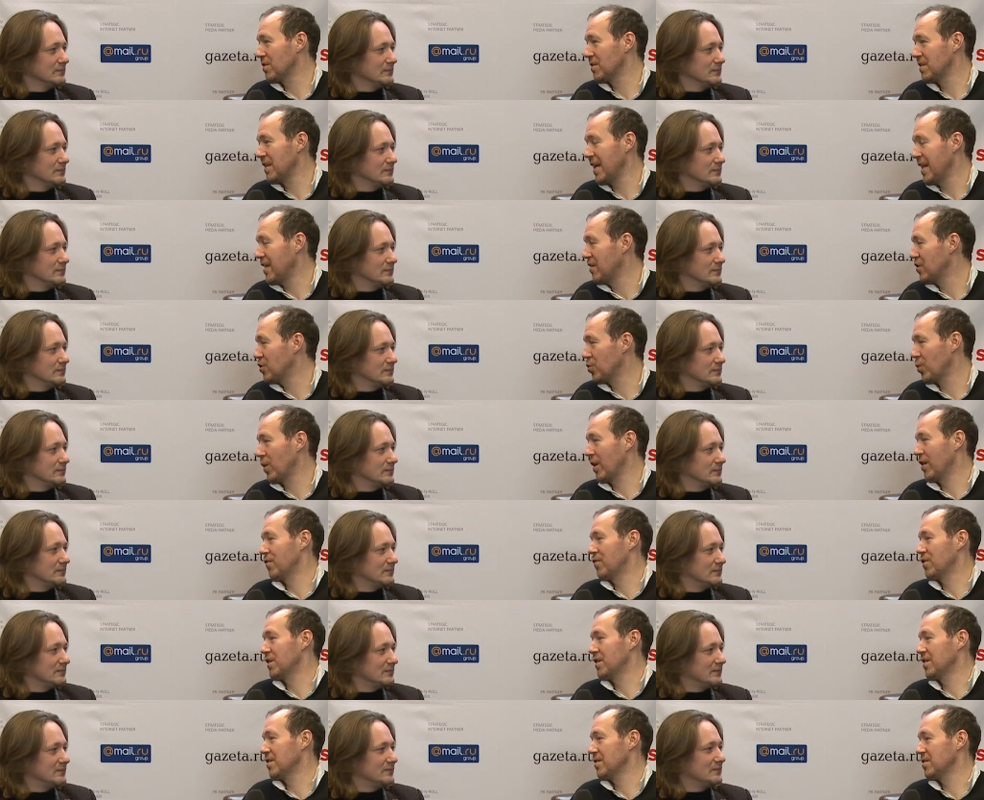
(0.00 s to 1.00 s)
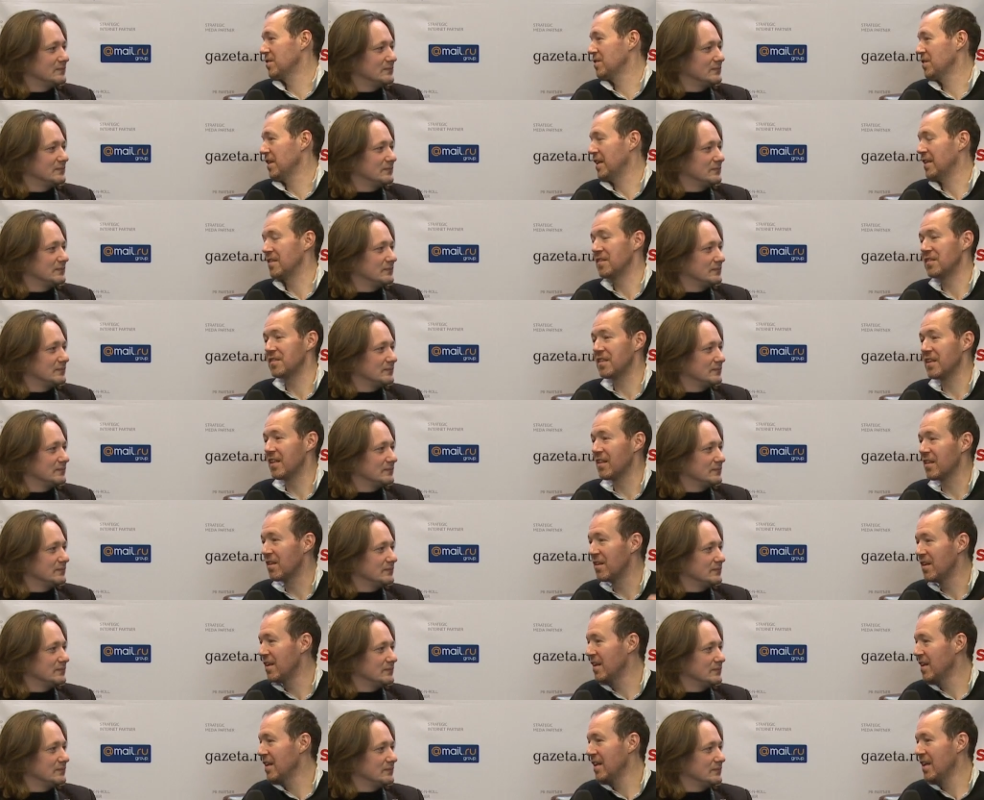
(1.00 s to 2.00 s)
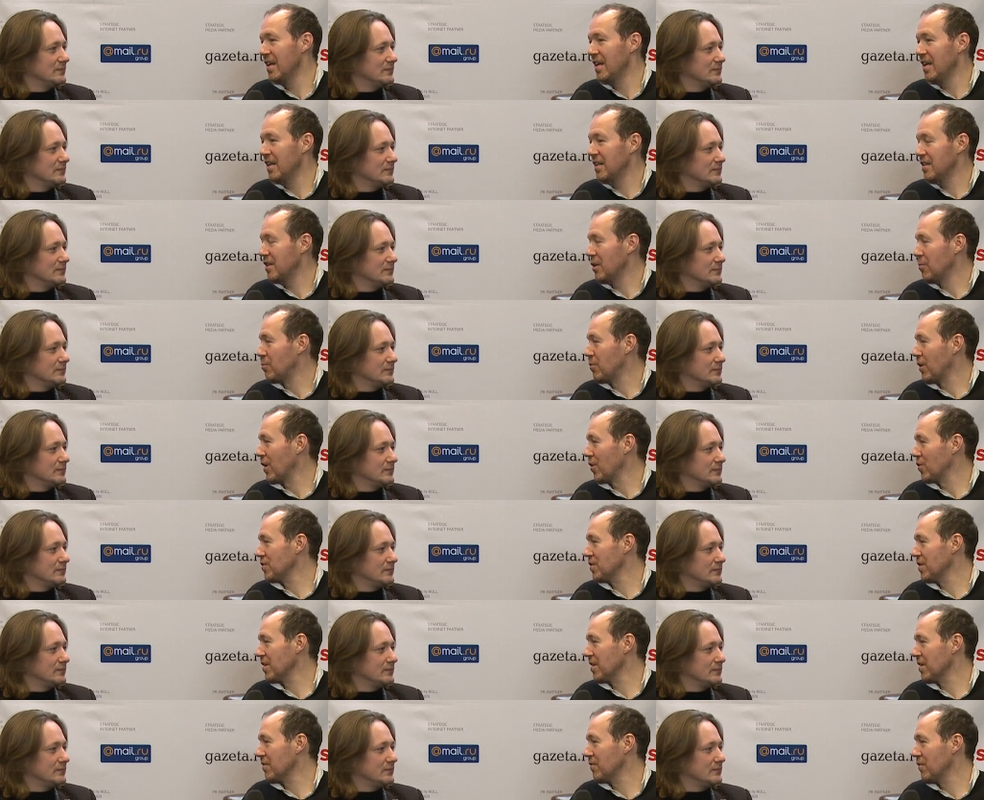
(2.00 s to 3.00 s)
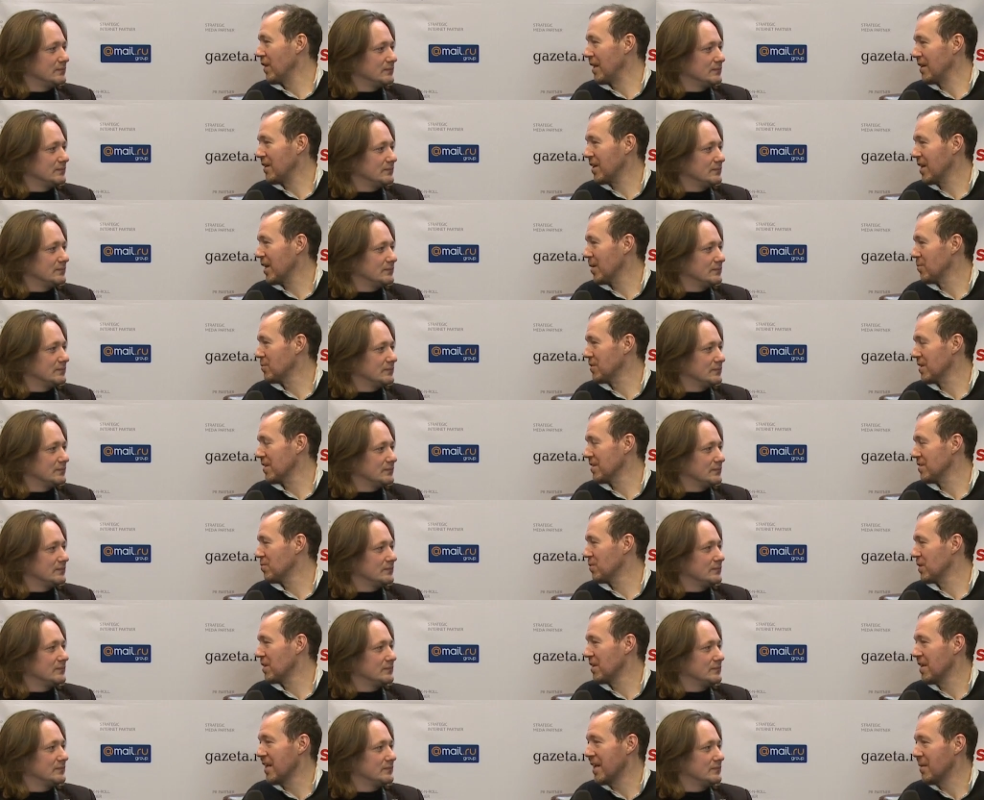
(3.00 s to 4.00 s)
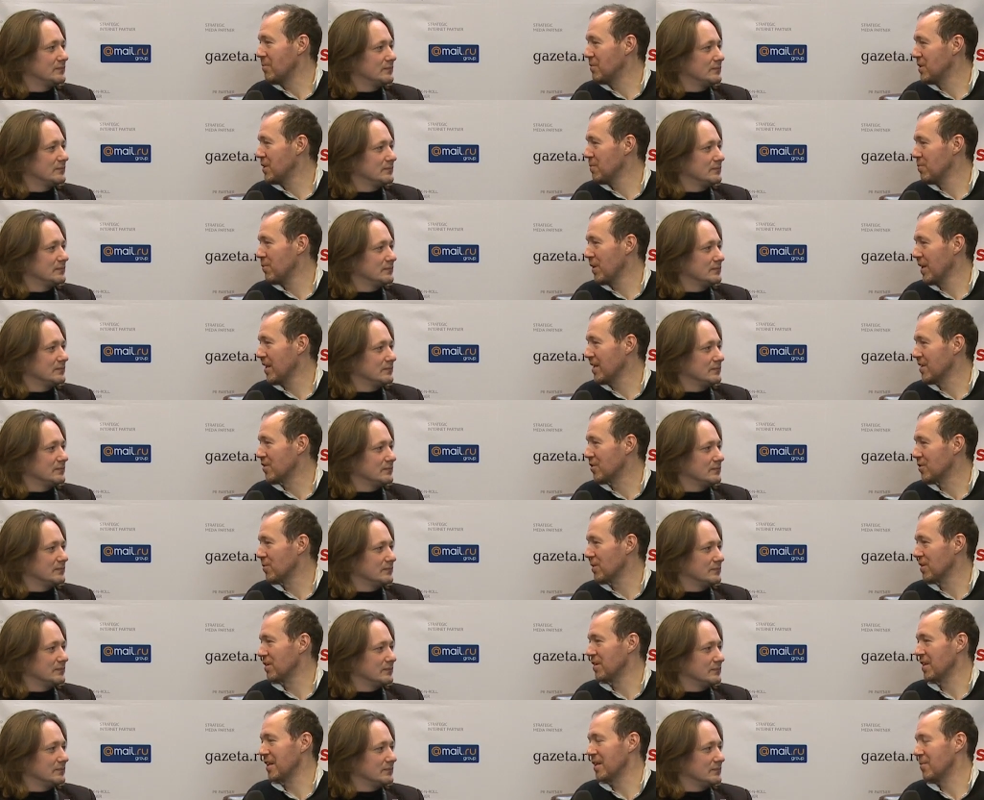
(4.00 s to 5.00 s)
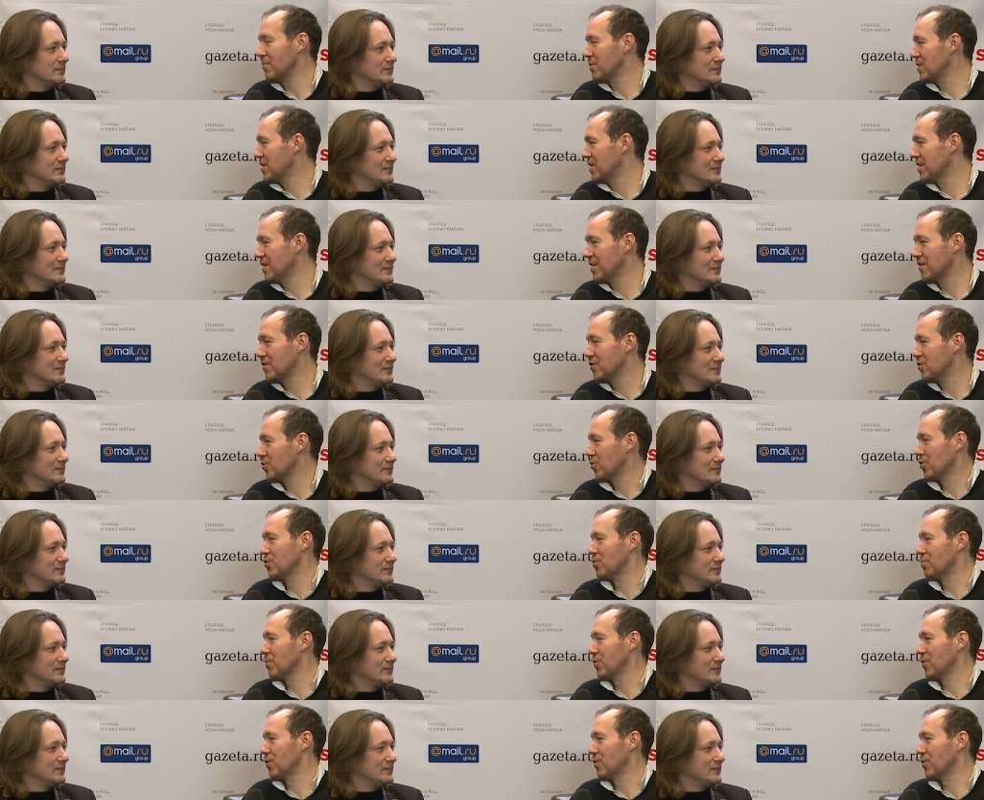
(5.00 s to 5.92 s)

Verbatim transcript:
Speaker 1: 10, 12 years, and still the browser welcomes us with an empty page, with an empty search